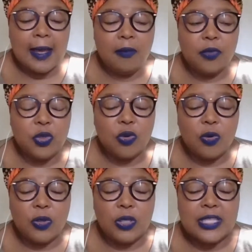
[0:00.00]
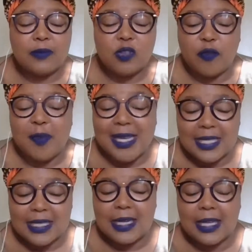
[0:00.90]
you know, in terms of
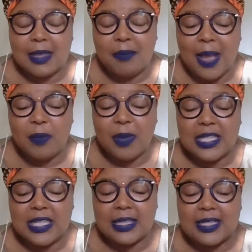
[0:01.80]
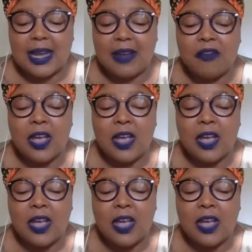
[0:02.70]
medicine and the biomedical stuff,